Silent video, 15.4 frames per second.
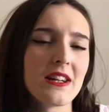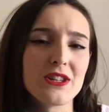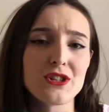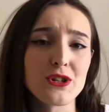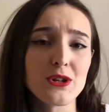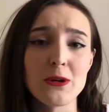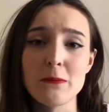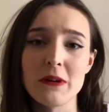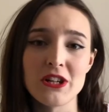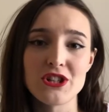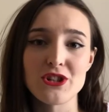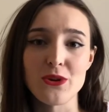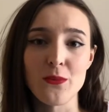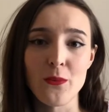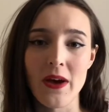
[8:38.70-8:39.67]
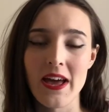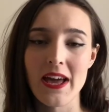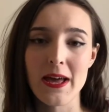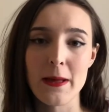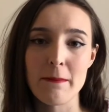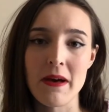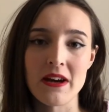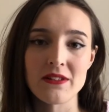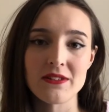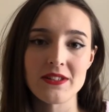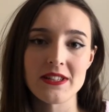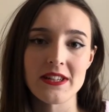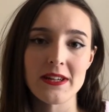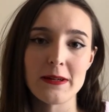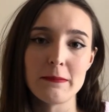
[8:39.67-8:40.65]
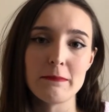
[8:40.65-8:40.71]
too much away about
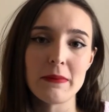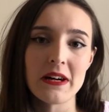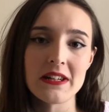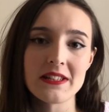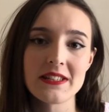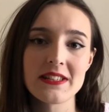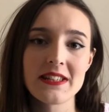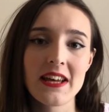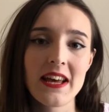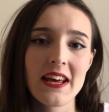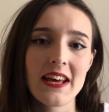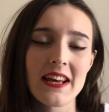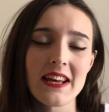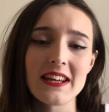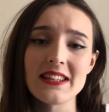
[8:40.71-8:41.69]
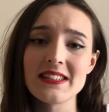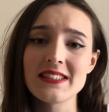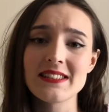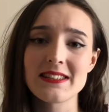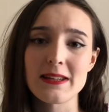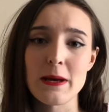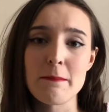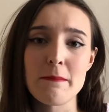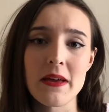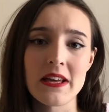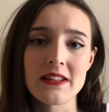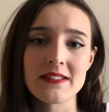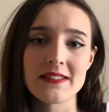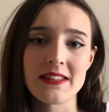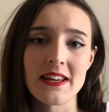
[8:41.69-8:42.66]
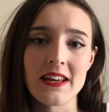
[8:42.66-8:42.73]
it, but it is
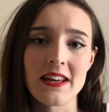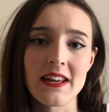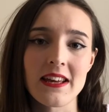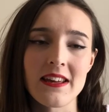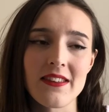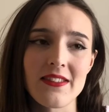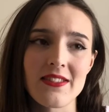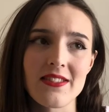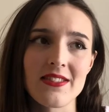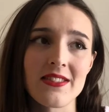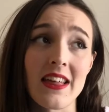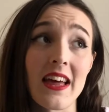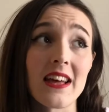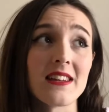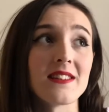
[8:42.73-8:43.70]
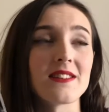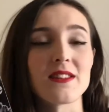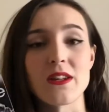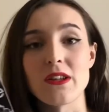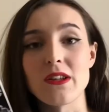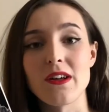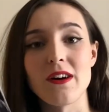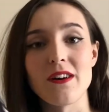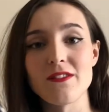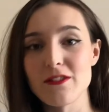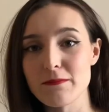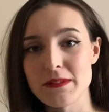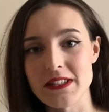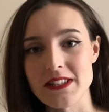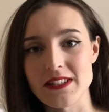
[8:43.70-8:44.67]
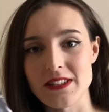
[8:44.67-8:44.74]
amazing. There is a lot of
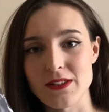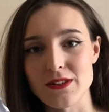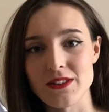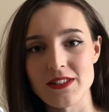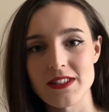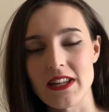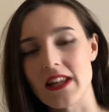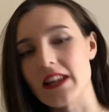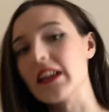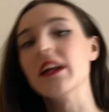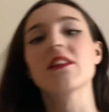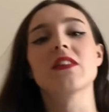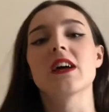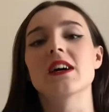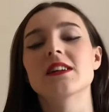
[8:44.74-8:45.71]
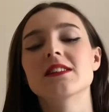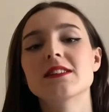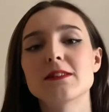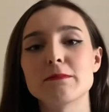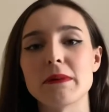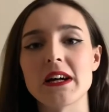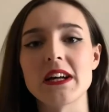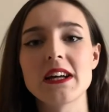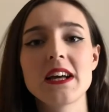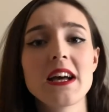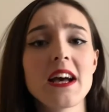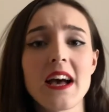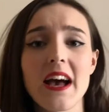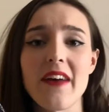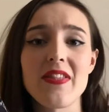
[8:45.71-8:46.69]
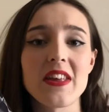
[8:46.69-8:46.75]
upsetting content in this, but
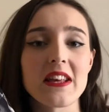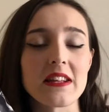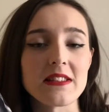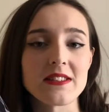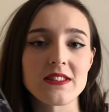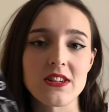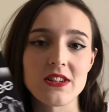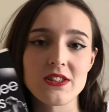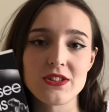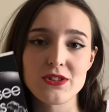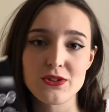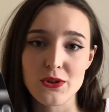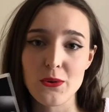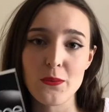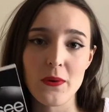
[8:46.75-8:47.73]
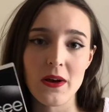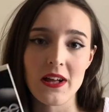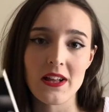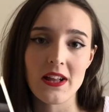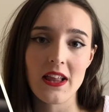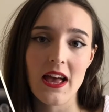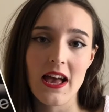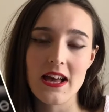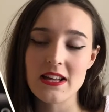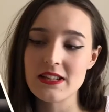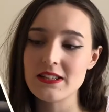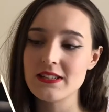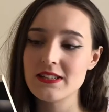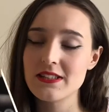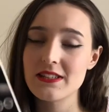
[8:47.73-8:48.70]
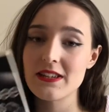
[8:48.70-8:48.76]
I think it's done so well,
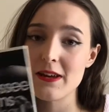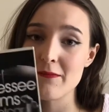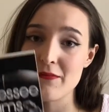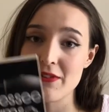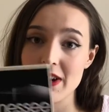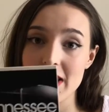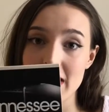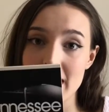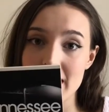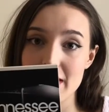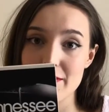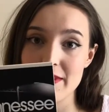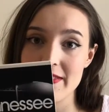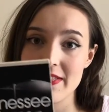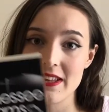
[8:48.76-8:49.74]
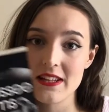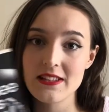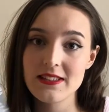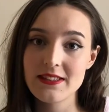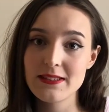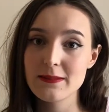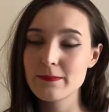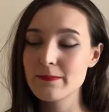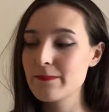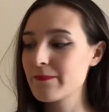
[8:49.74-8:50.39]
and I'm very glad I read this.